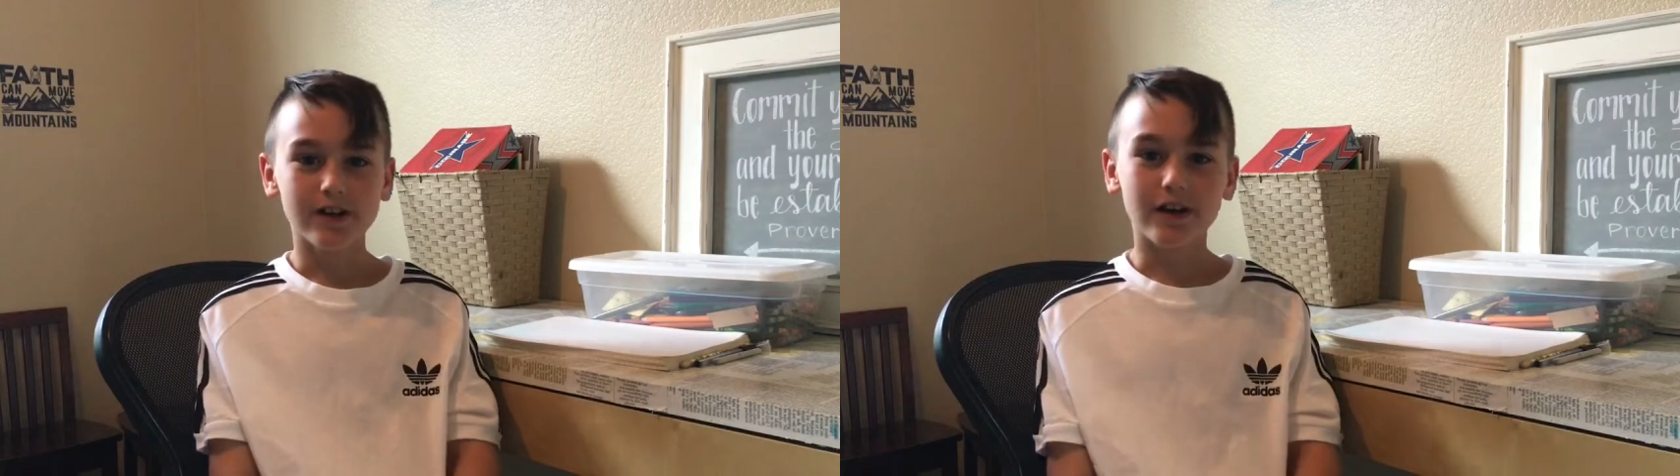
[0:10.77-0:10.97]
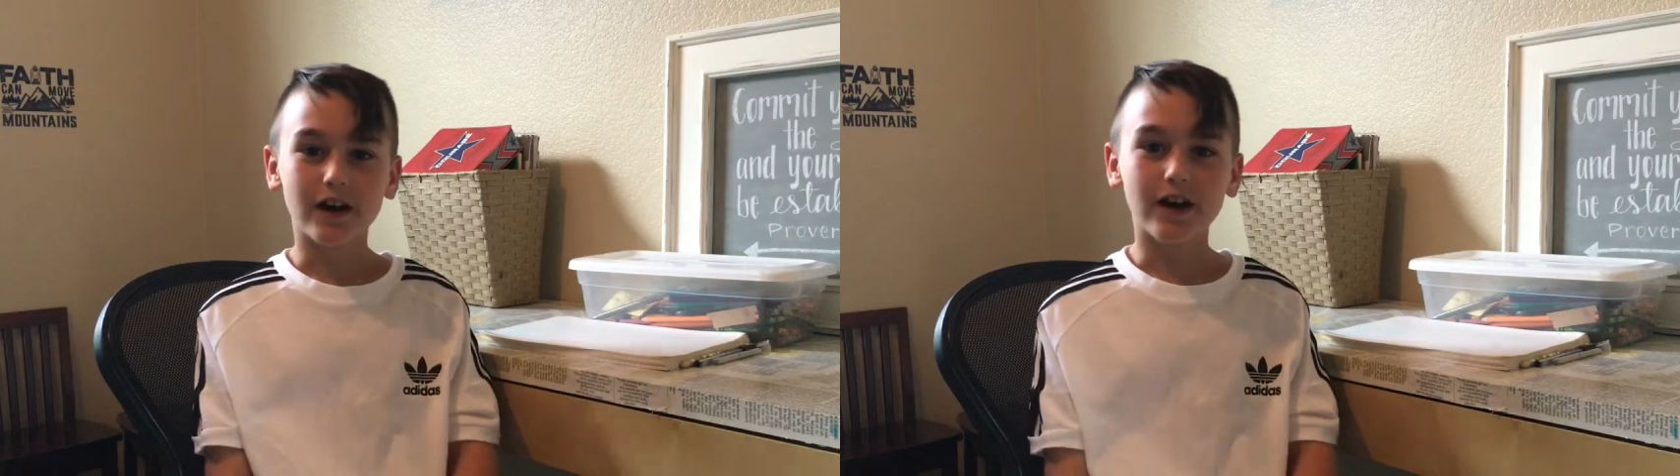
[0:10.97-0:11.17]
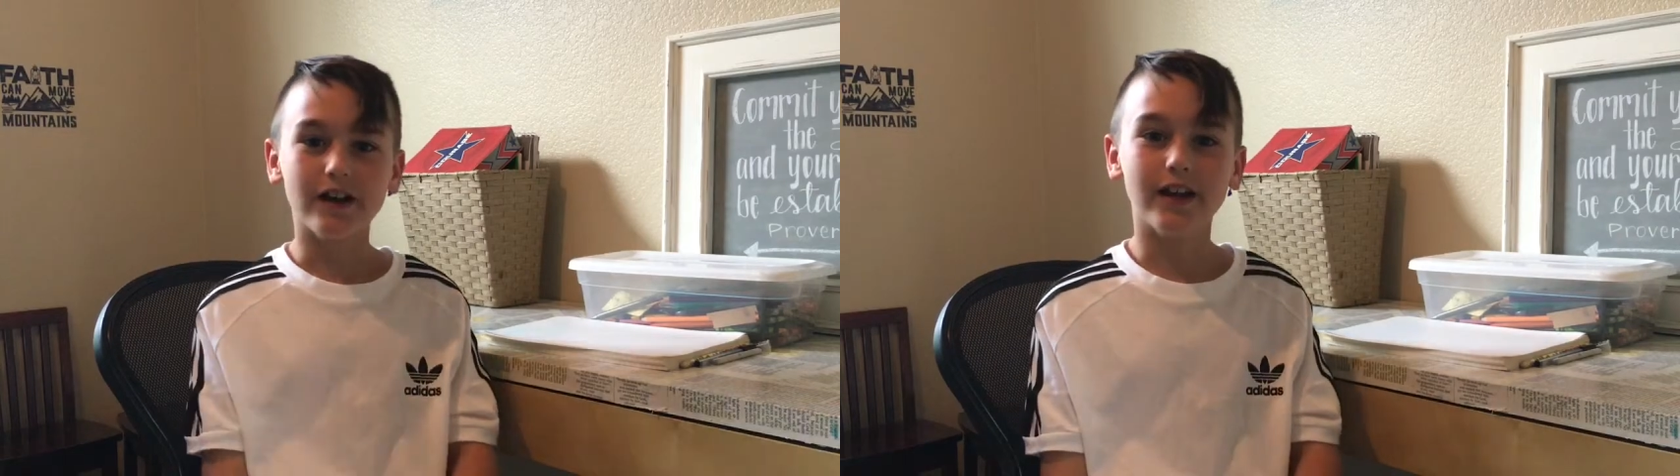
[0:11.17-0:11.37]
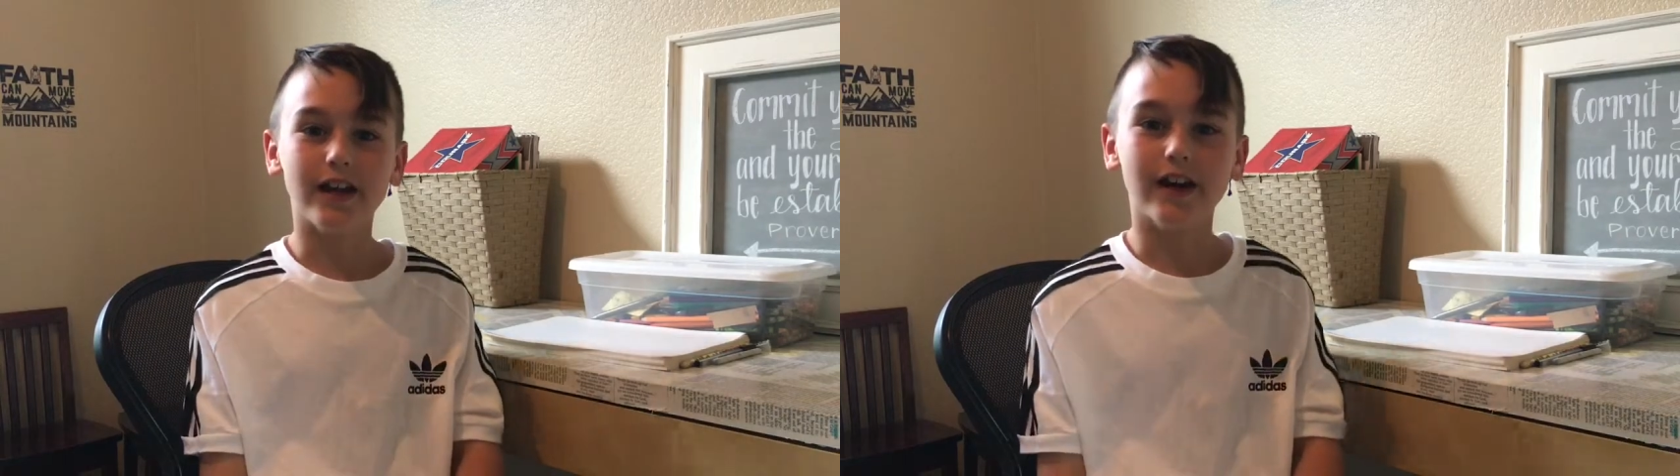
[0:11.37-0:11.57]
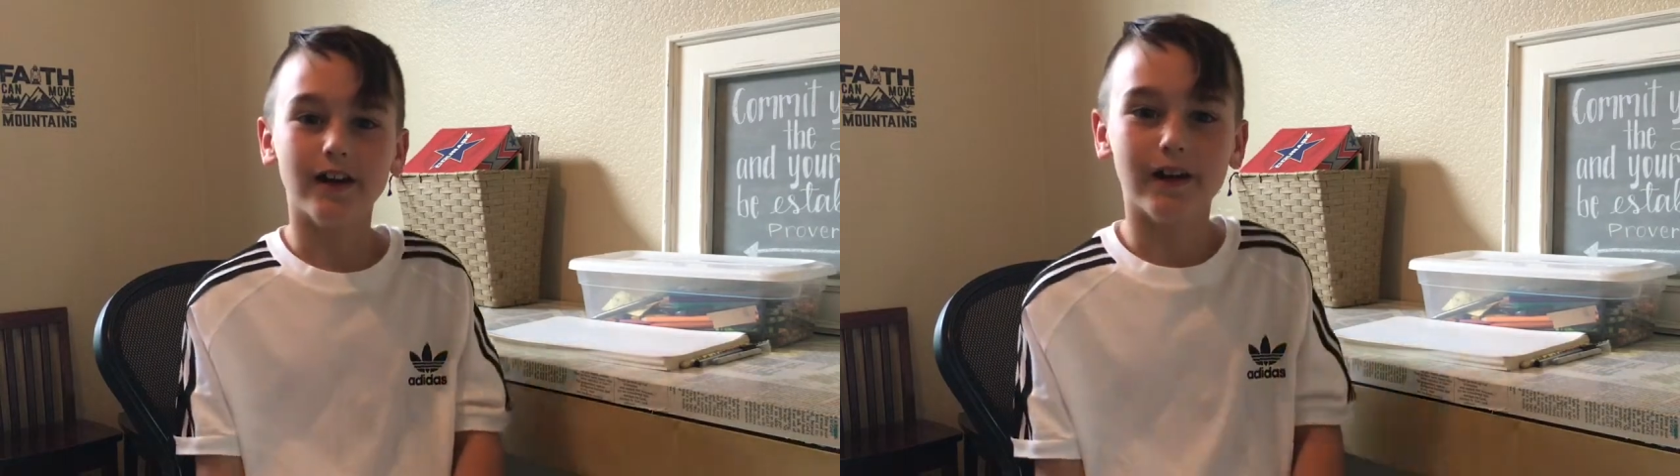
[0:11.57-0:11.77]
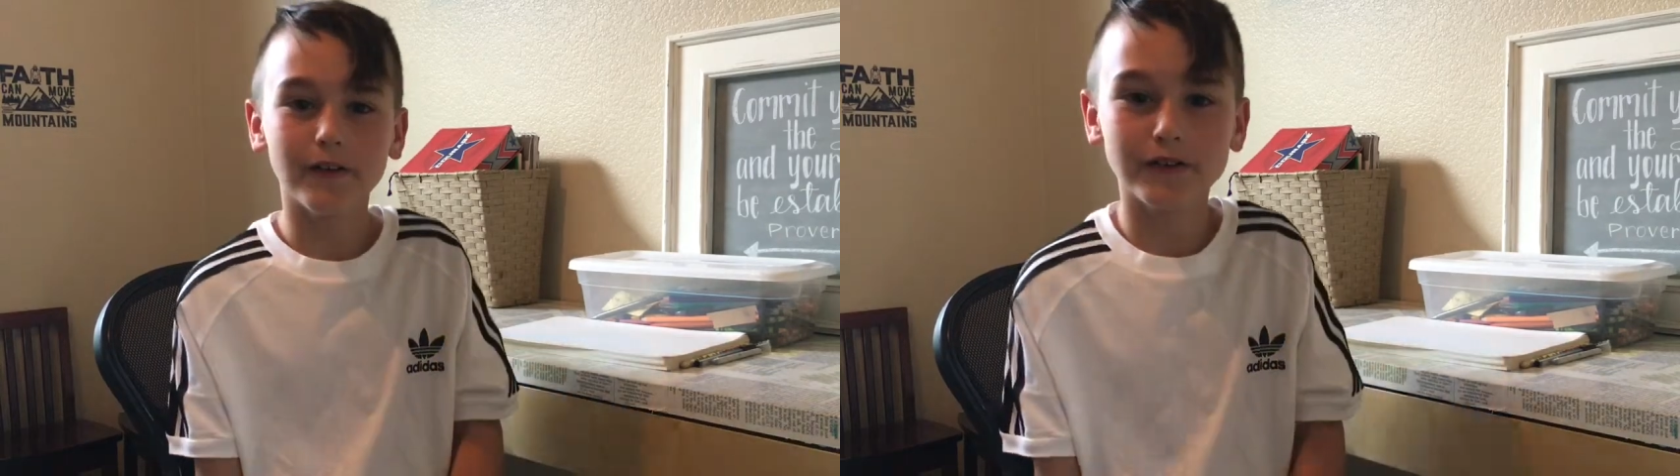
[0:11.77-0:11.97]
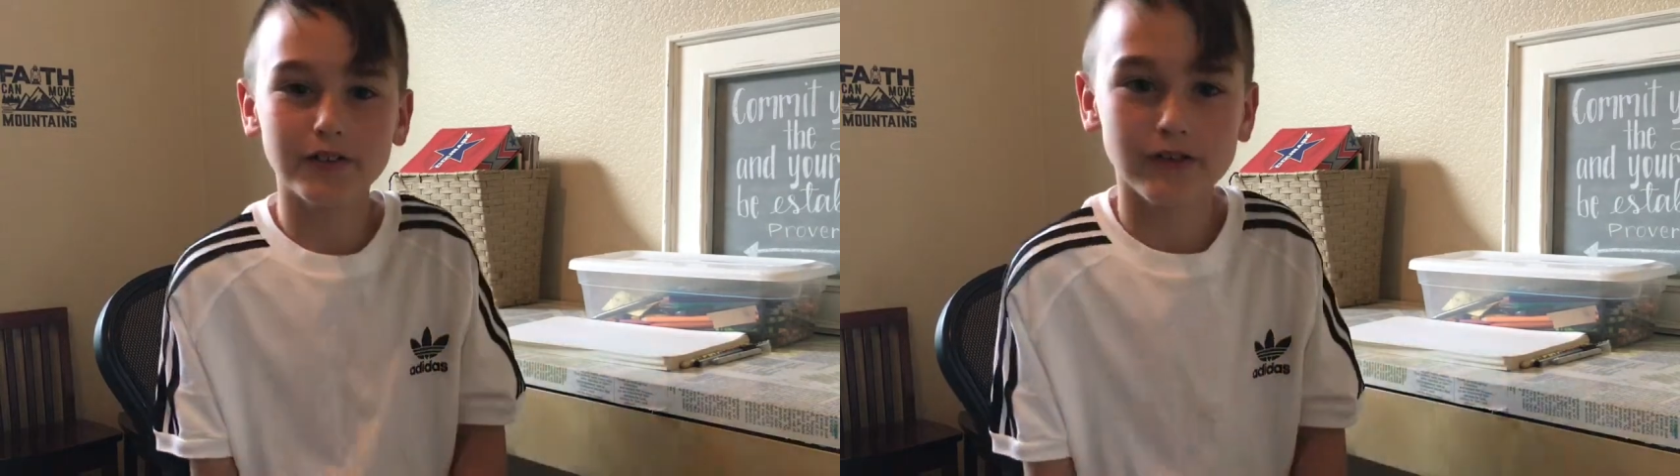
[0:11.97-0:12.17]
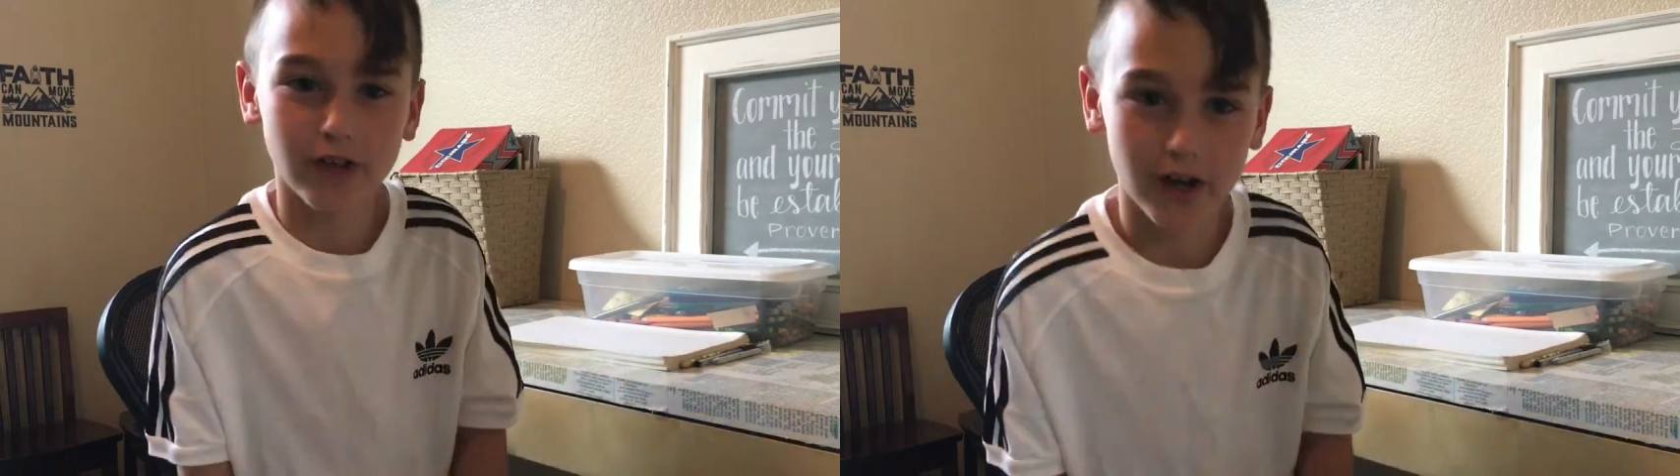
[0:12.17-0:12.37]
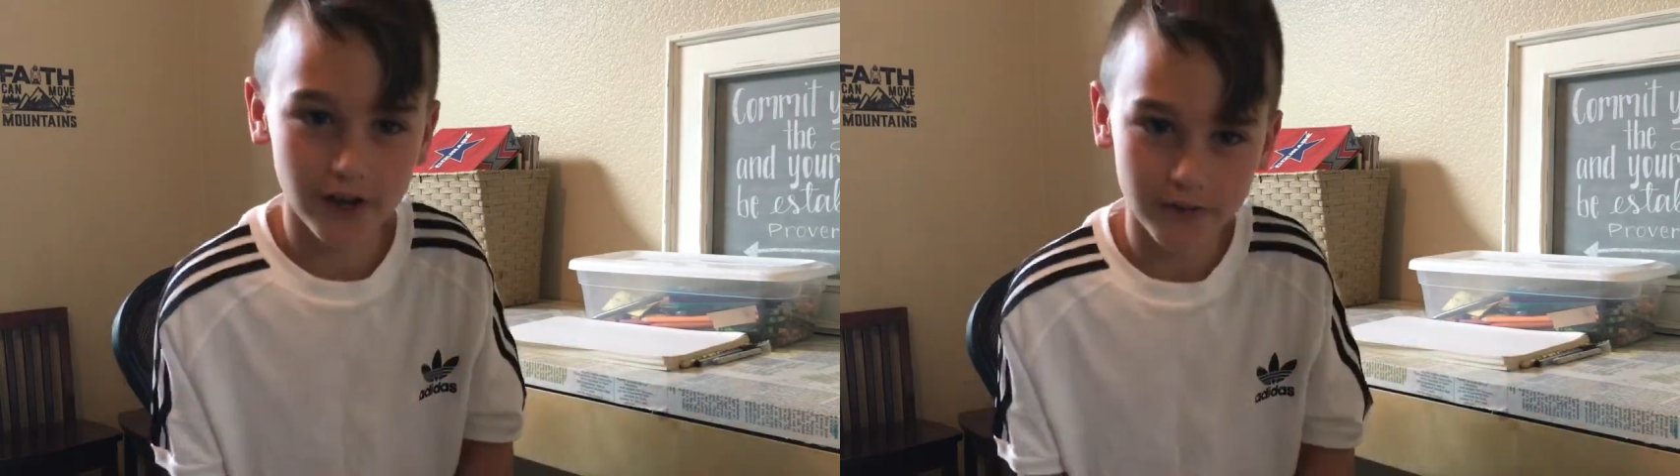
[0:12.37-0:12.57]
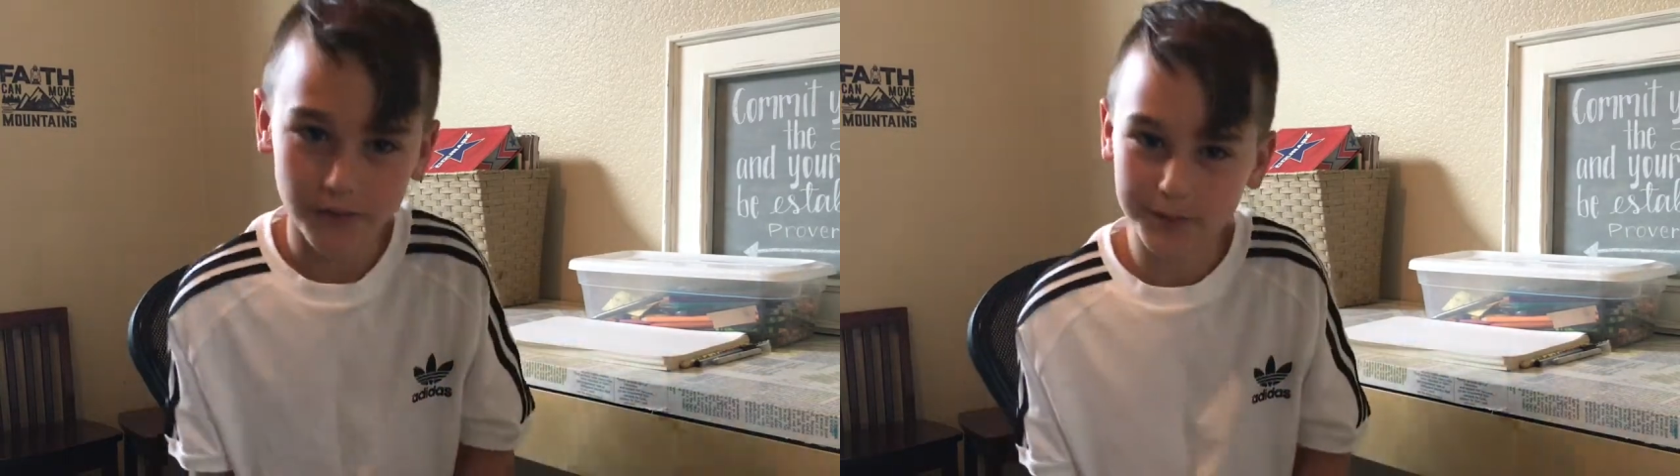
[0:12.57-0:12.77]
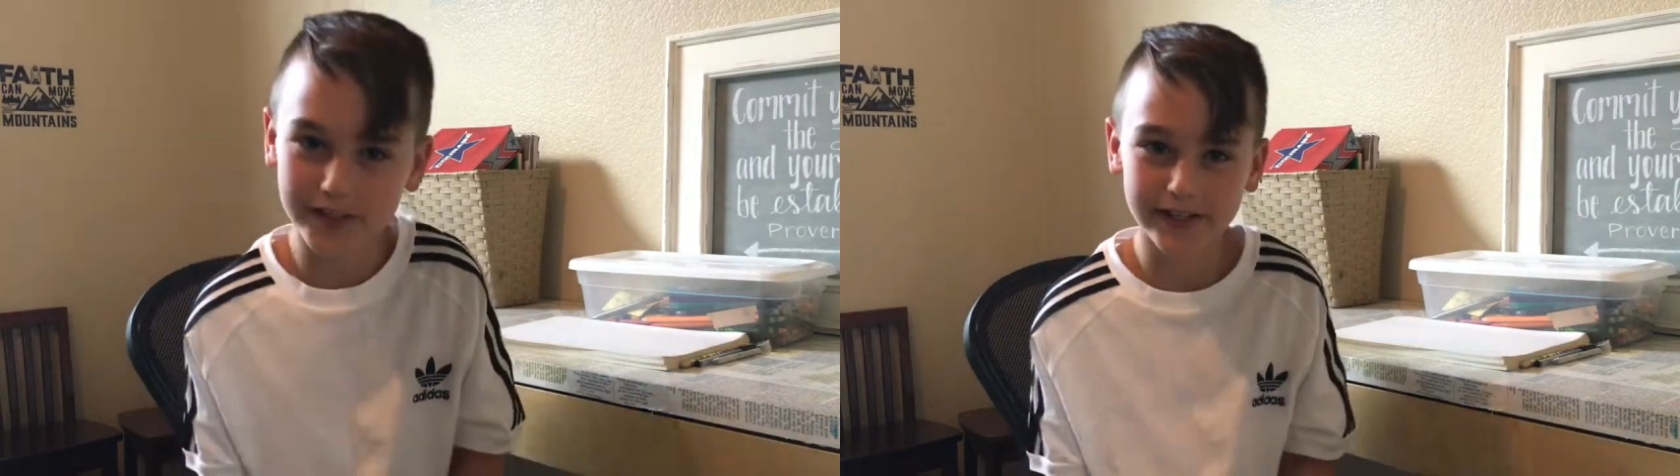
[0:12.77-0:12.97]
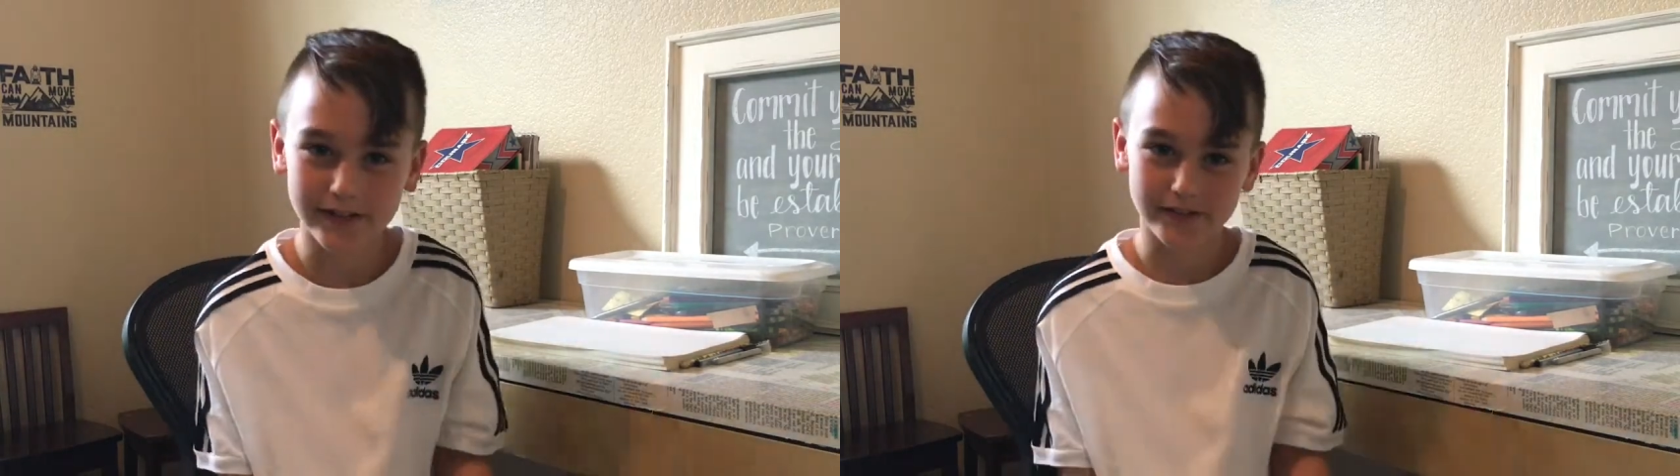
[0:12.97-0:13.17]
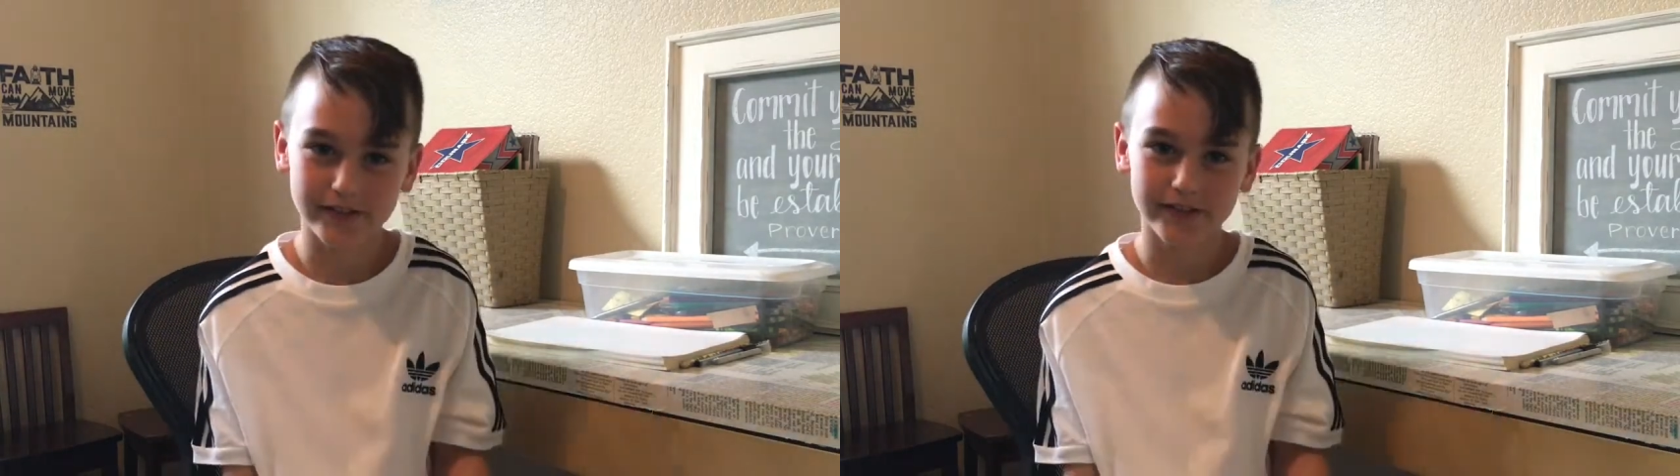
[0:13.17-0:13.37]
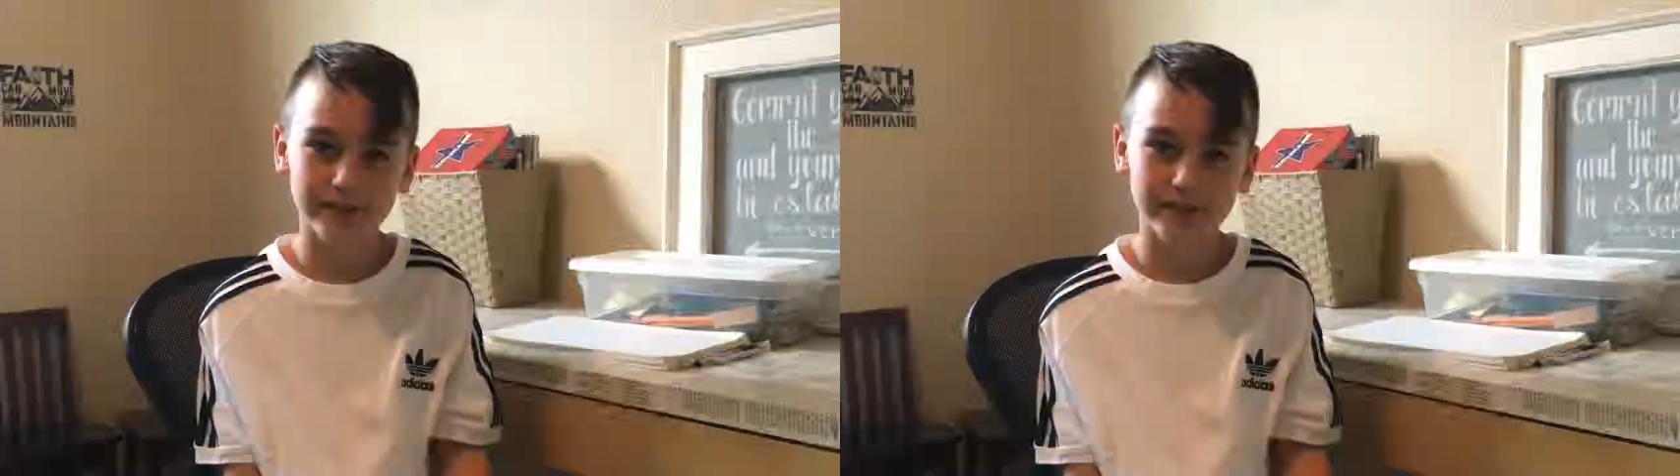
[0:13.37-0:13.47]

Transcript: on how to draw for beginners.